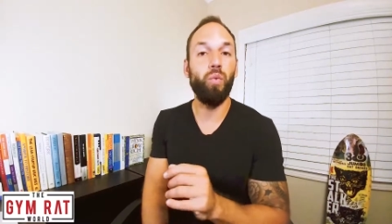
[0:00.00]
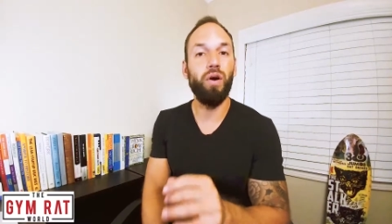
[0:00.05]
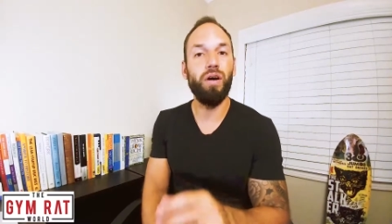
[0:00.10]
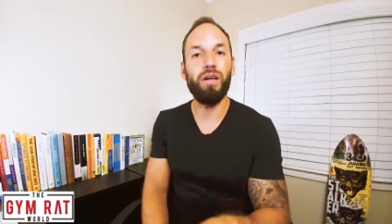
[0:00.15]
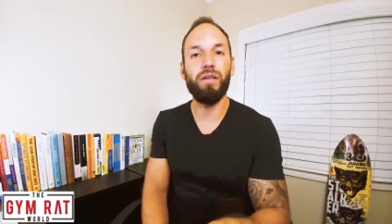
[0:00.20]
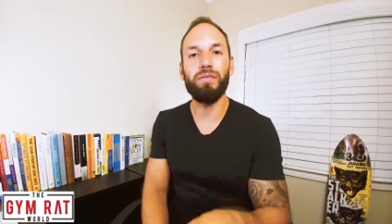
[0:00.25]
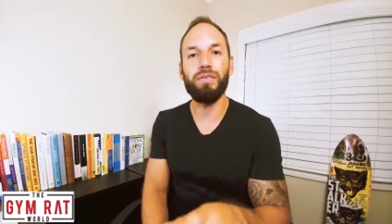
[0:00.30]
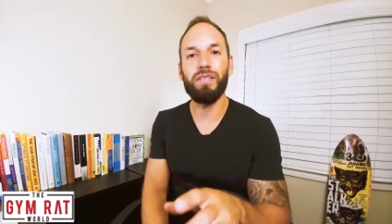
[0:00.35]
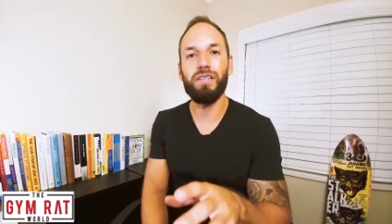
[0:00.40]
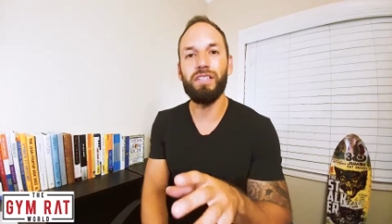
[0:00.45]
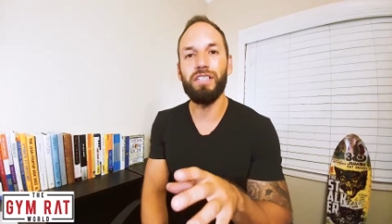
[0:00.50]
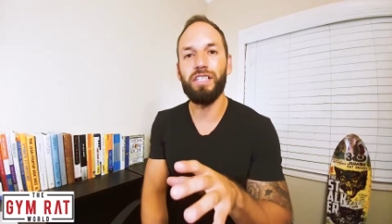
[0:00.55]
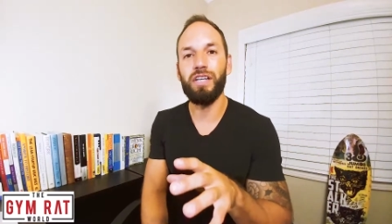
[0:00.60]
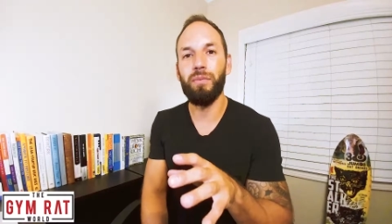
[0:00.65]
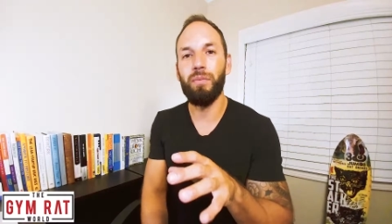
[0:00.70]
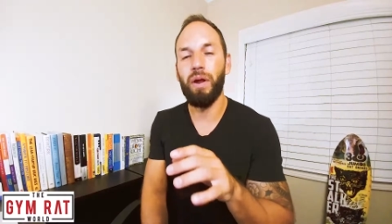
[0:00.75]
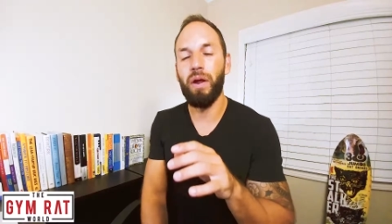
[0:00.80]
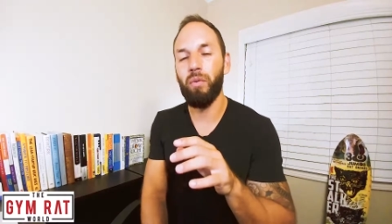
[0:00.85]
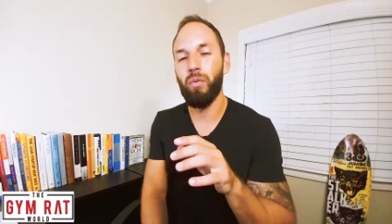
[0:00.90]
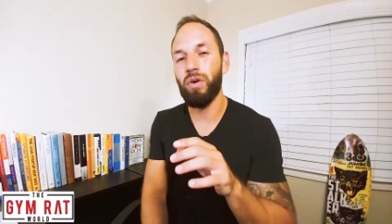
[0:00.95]
Welcome to the
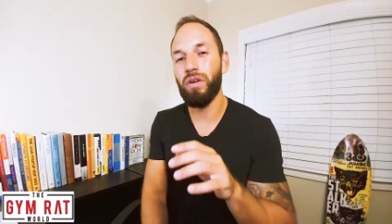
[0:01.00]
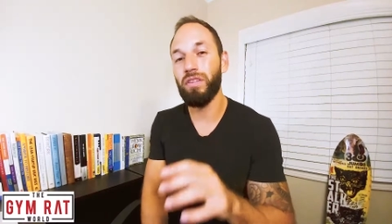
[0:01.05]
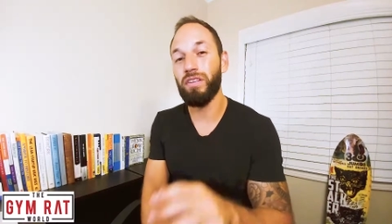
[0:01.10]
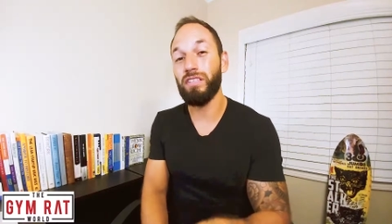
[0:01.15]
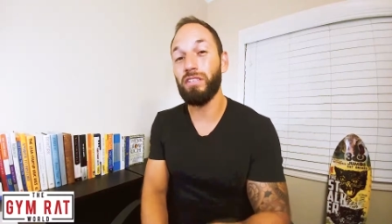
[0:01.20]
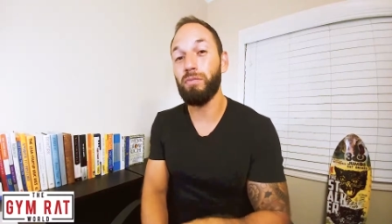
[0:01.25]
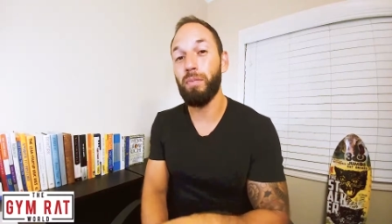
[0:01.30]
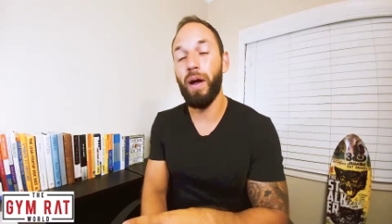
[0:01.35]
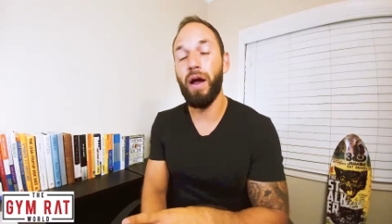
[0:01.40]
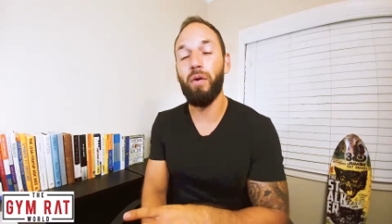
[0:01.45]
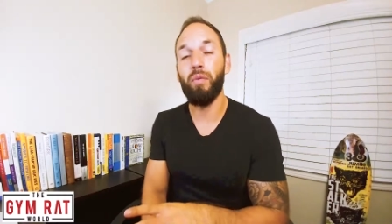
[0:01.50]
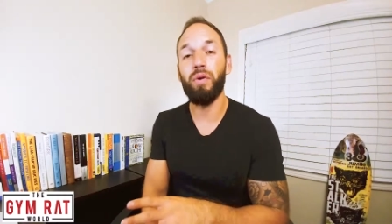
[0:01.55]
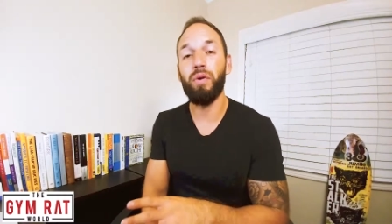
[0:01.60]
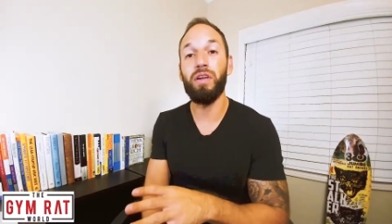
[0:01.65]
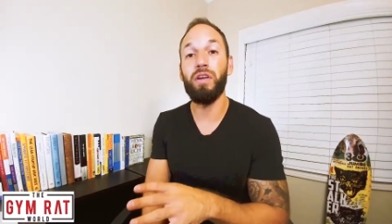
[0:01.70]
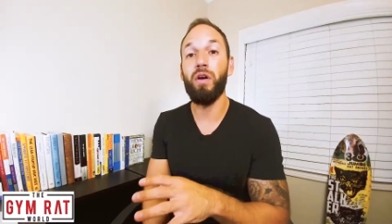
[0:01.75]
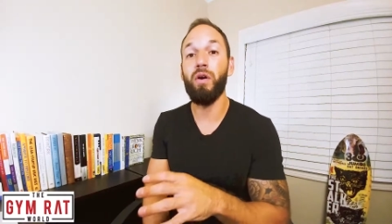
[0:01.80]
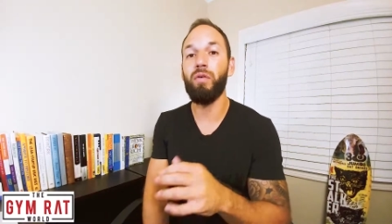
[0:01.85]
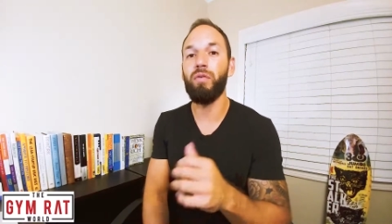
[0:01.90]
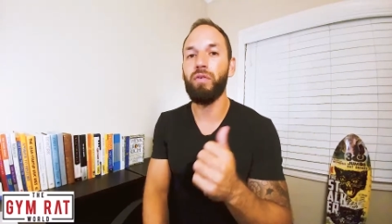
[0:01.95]
Gym Rat World, the spot
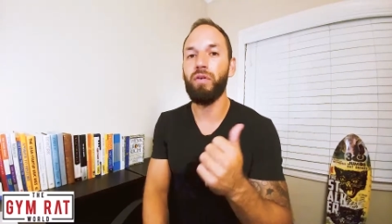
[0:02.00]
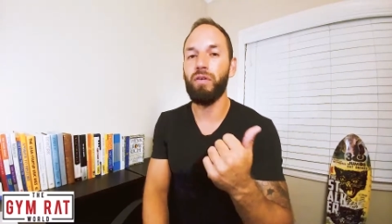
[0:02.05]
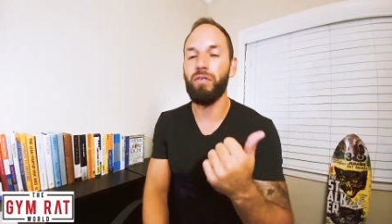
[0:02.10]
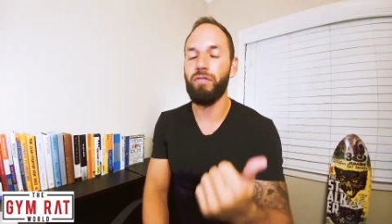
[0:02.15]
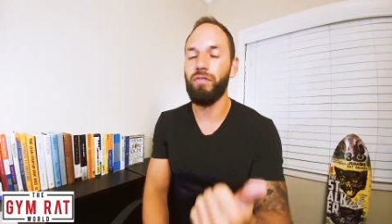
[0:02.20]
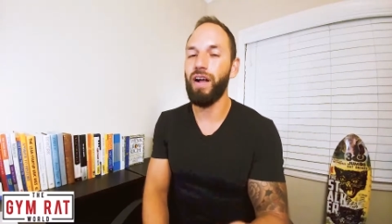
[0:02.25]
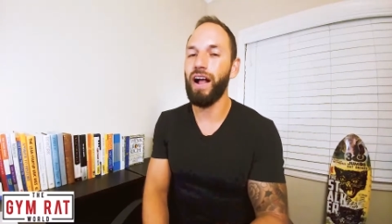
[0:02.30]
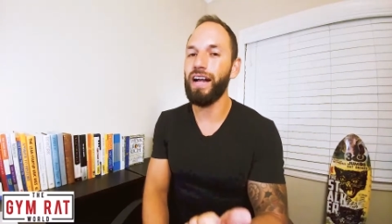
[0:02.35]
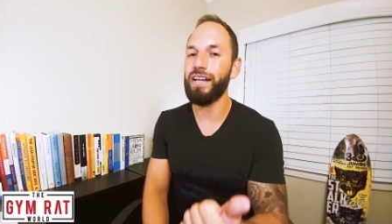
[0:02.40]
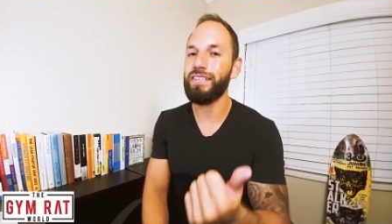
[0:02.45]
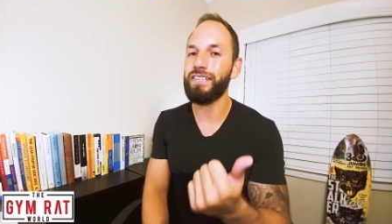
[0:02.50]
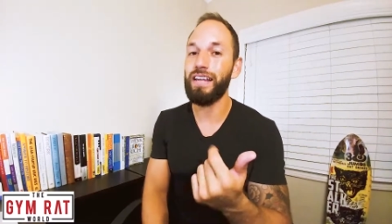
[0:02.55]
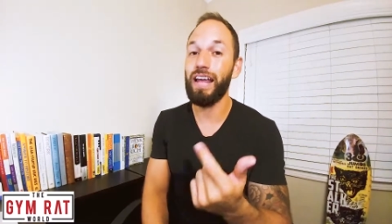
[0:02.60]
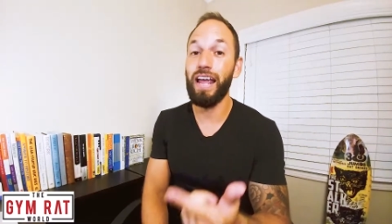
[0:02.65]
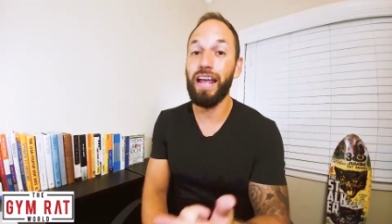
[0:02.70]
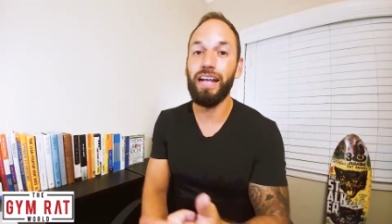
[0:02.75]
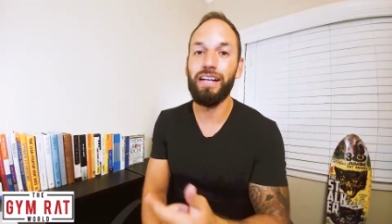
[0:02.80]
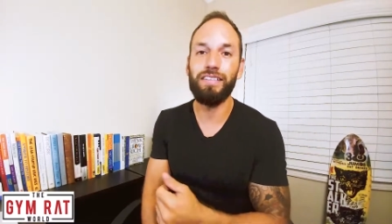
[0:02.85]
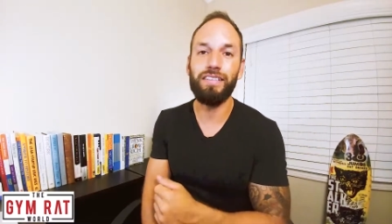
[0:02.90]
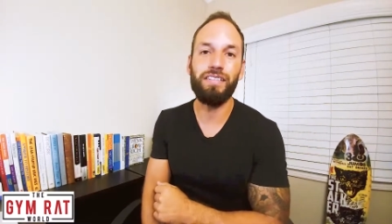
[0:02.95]
where you can go for
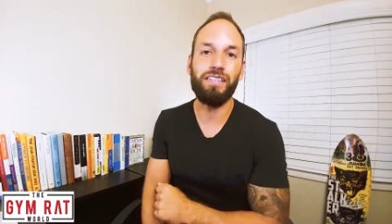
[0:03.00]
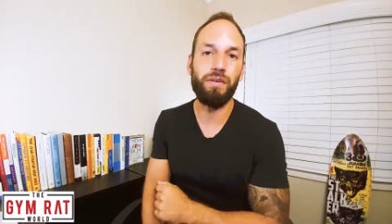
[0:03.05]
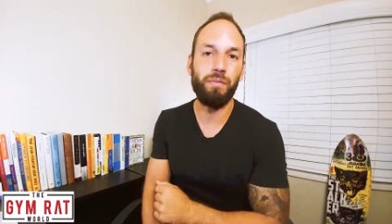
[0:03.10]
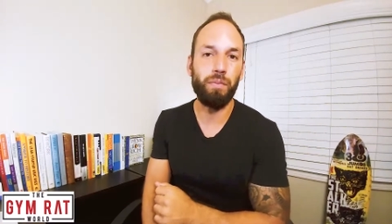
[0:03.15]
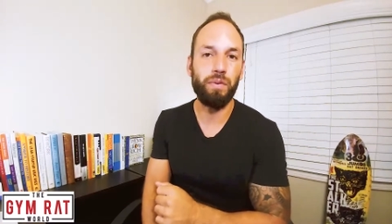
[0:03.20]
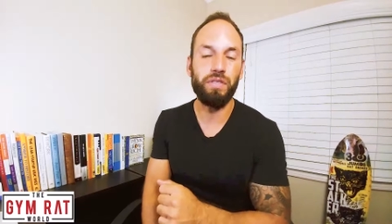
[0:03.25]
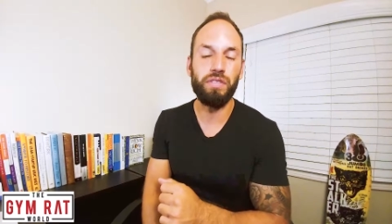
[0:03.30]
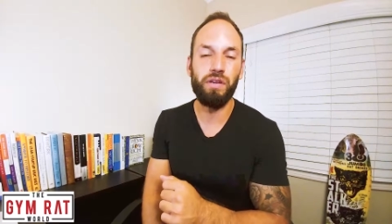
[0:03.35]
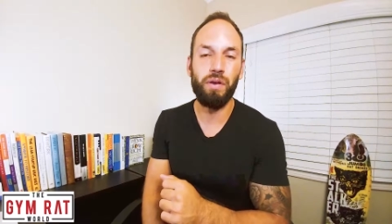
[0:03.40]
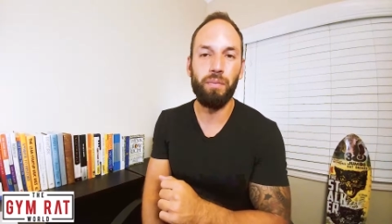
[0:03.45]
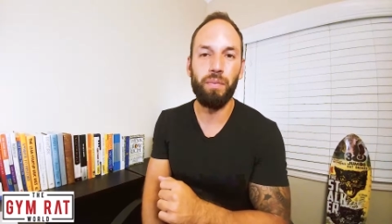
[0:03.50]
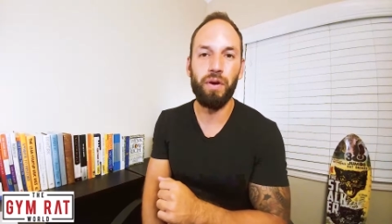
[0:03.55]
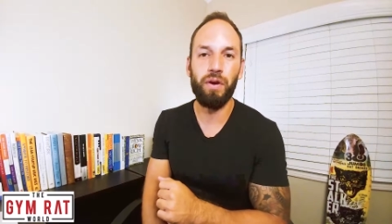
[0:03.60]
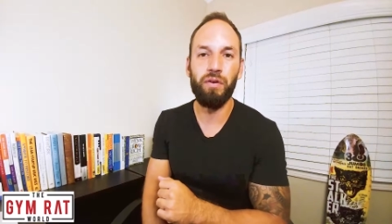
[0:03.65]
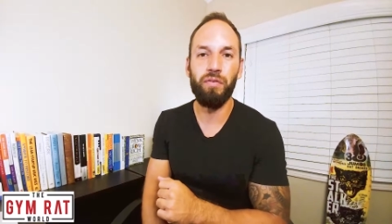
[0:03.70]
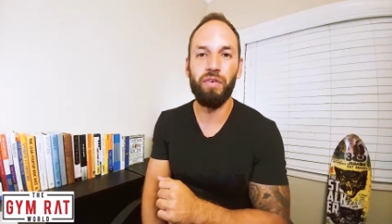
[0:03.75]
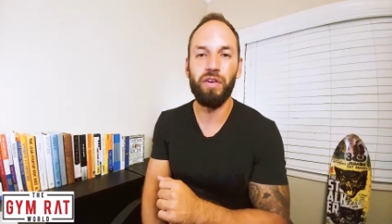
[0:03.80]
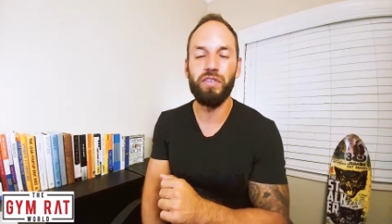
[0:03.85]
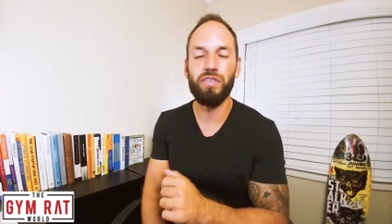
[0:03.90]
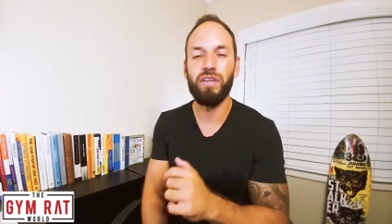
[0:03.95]
fast and simple
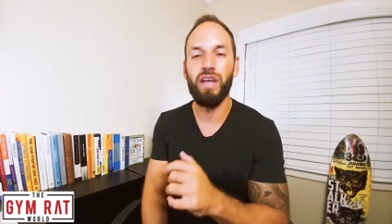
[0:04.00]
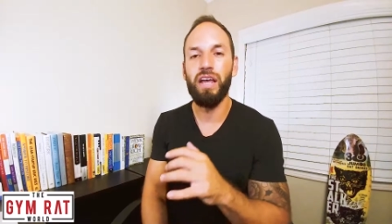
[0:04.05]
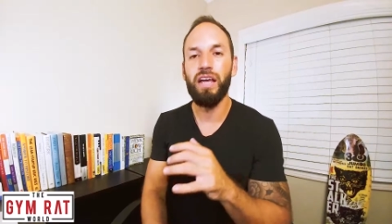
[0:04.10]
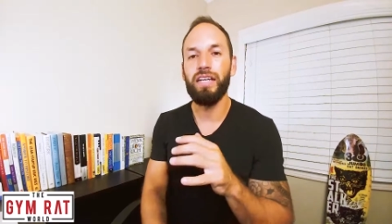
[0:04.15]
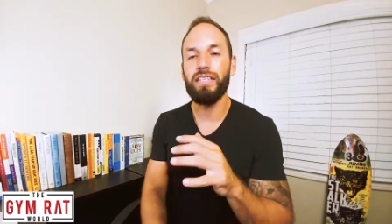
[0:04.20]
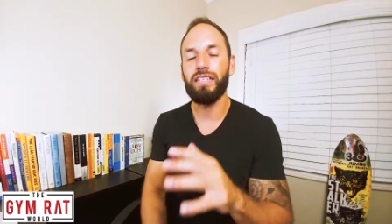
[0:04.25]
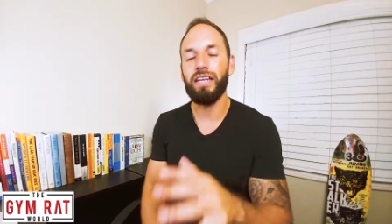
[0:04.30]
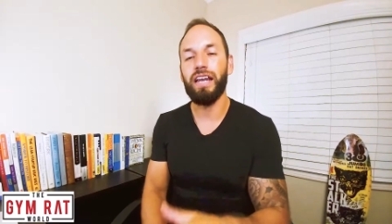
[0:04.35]
supplement reviews.